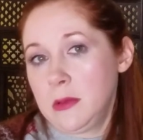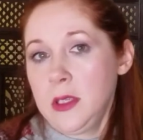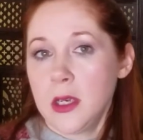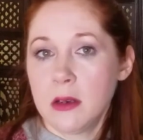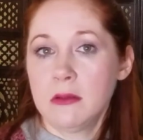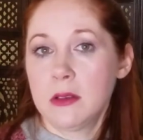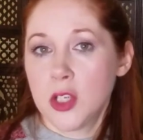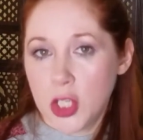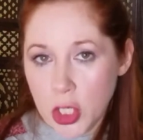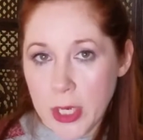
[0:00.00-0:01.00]
You know,
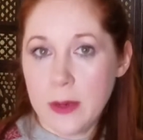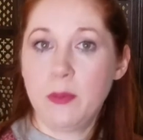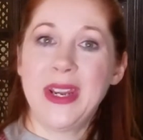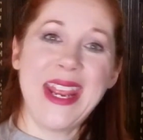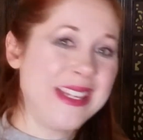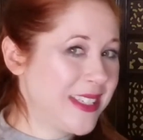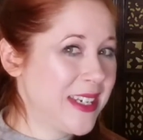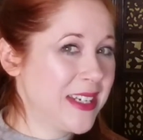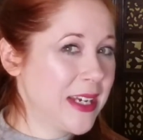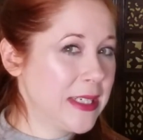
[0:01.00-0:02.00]
good. But
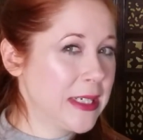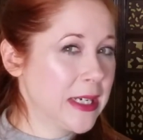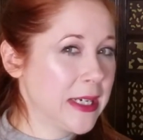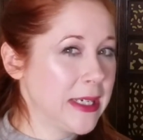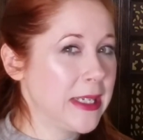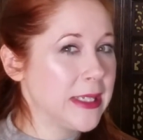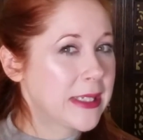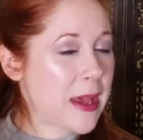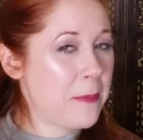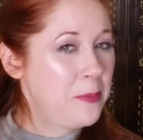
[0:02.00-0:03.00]
$18.99
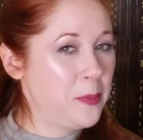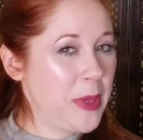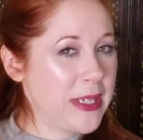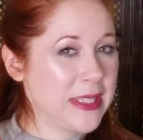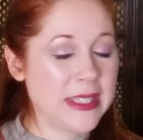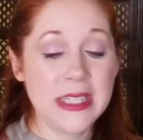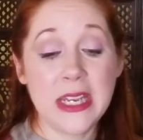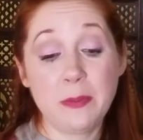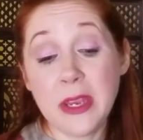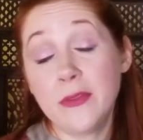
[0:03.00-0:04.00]
is a bit
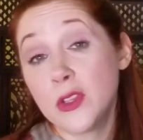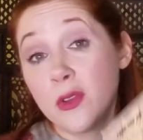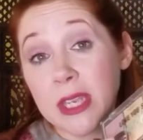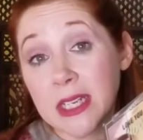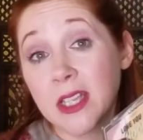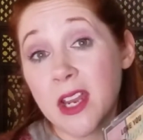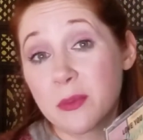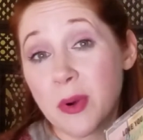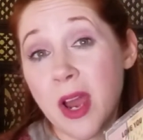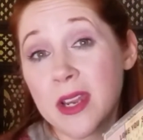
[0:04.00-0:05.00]
steep. Even though you get a lot
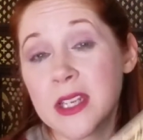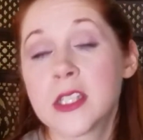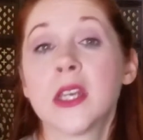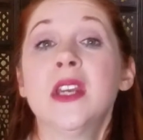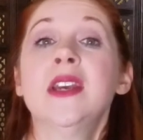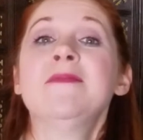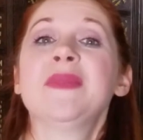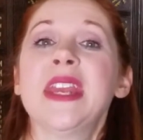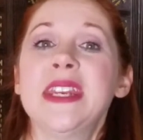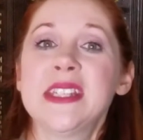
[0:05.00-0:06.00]
of products,
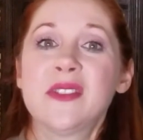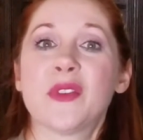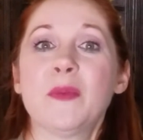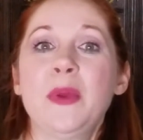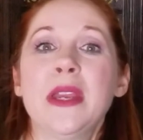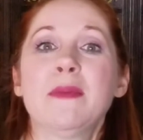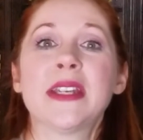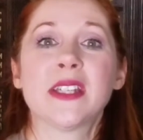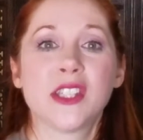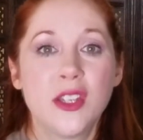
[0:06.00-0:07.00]
it isn't very
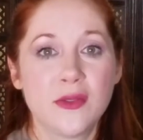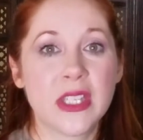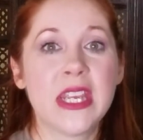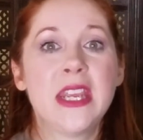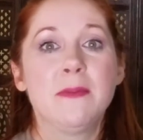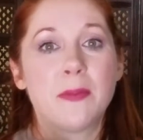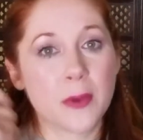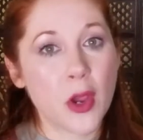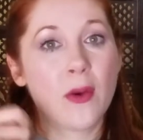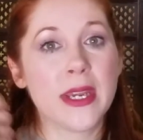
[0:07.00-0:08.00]
pigmented, so you have to keep
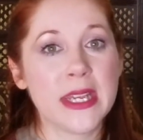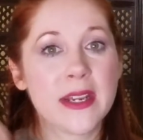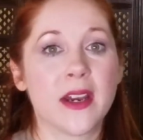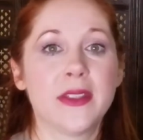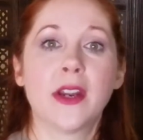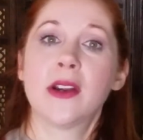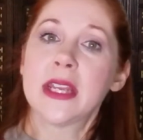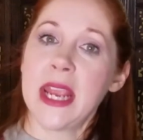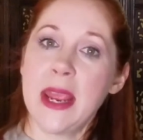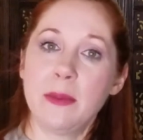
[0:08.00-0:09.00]
going in on there, and
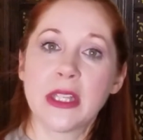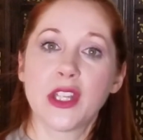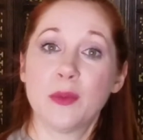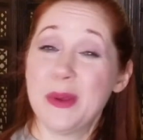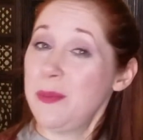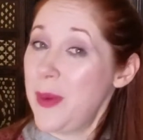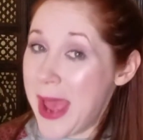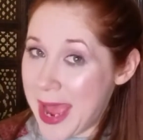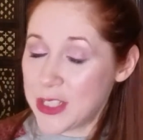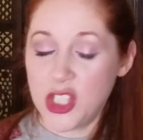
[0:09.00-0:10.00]
it can be a little bit
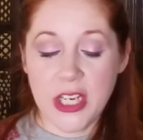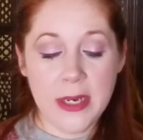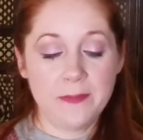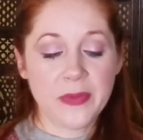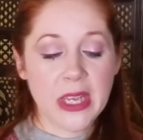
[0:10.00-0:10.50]
patchy.